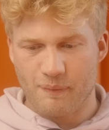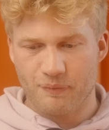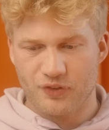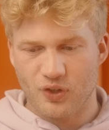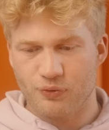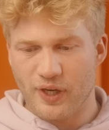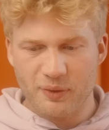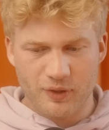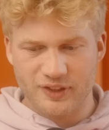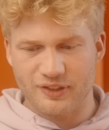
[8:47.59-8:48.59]
So for
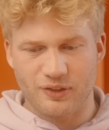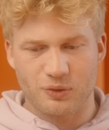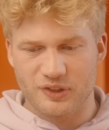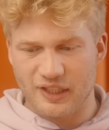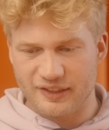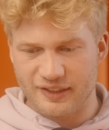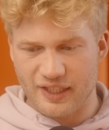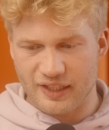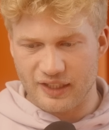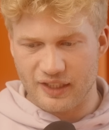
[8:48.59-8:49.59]
anyone who's
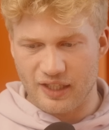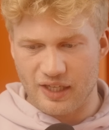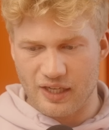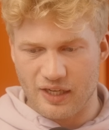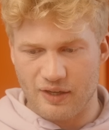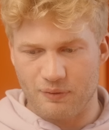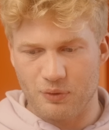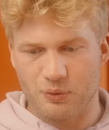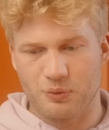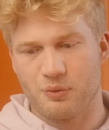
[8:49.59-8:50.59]
listening,
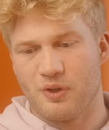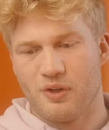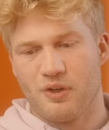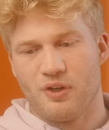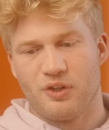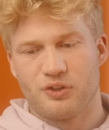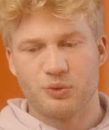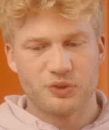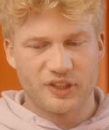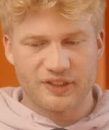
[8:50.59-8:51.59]
who
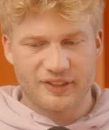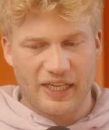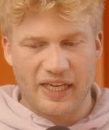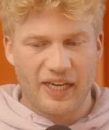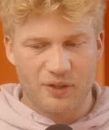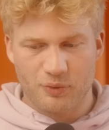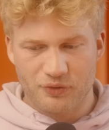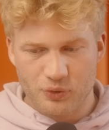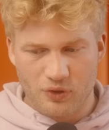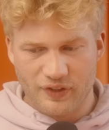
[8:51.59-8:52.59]
uses an AI
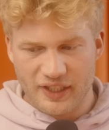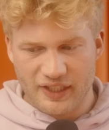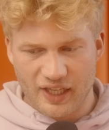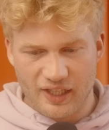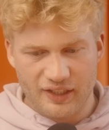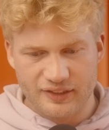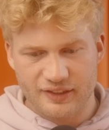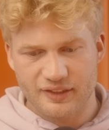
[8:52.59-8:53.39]
reviewer of any kind,